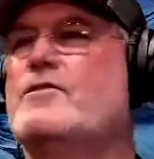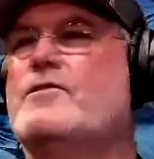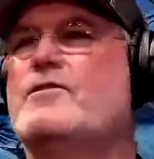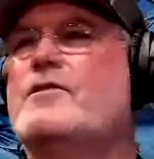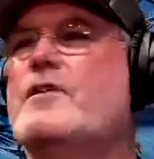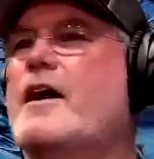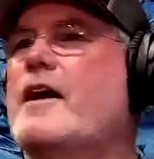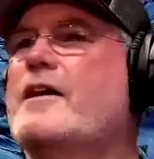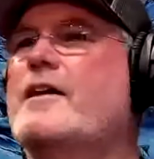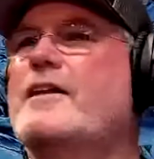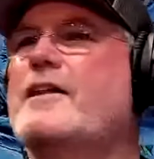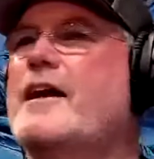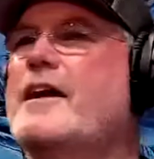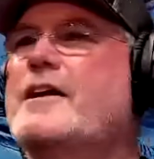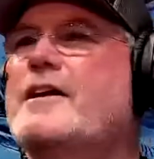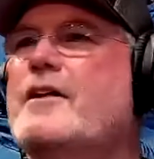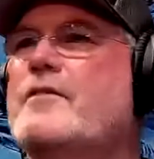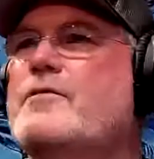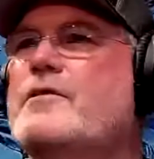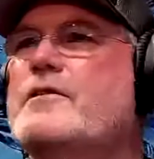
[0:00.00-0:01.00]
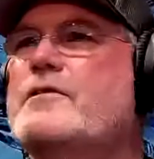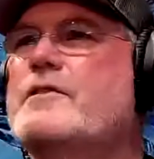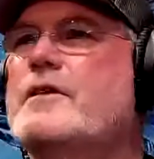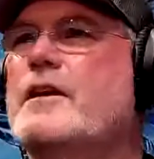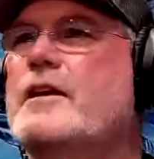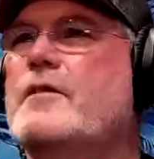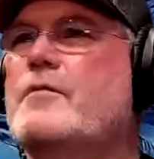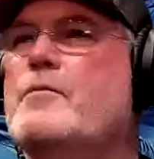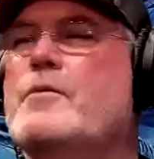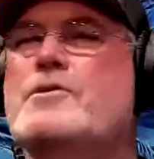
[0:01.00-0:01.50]
you're not going to like
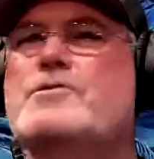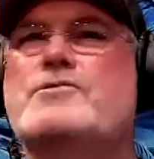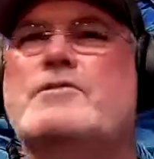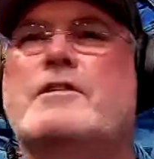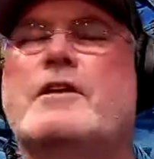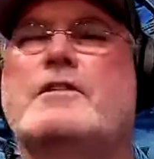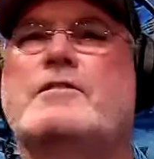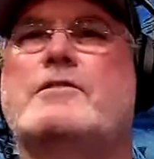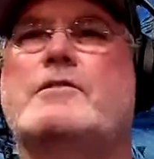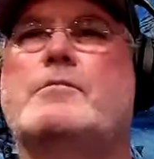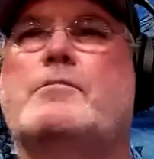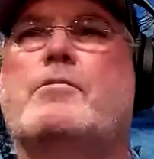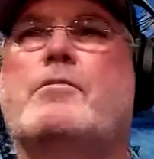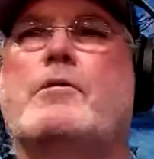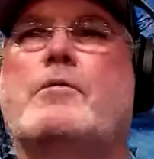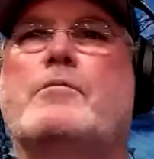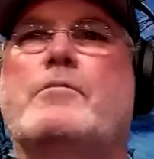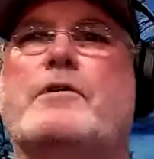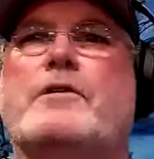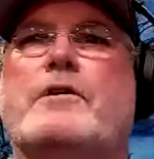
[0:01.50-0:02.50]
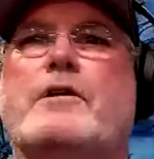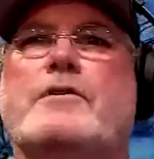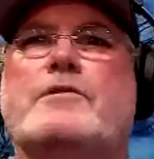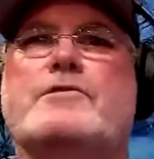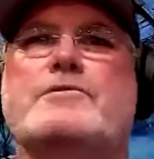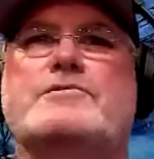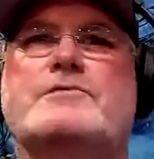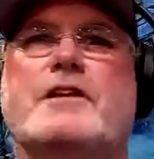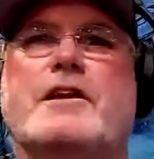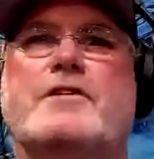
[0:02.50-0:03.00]
everything. And once you get to the point where you
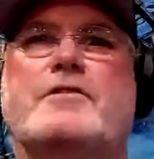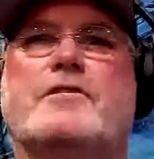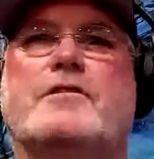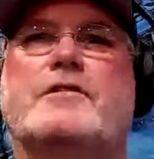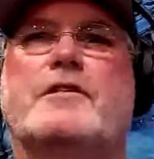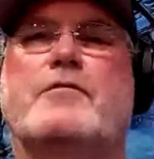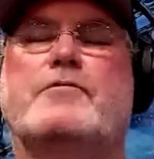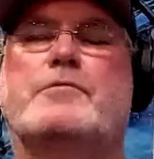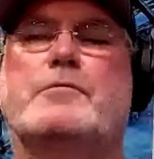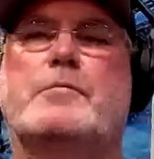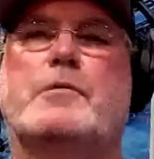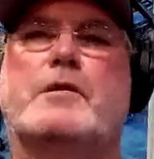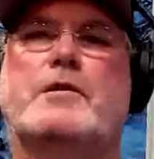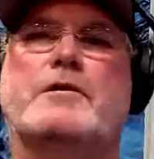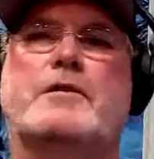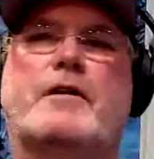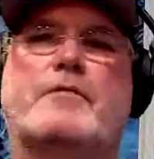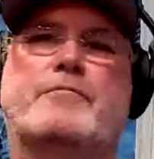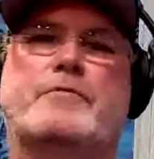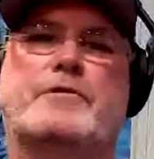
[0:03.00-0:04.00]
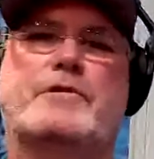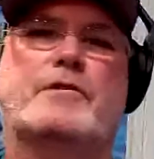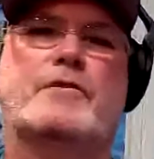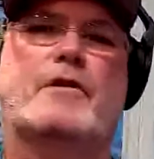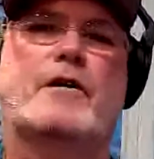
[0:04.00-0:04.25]
understand you're comfortable enough with your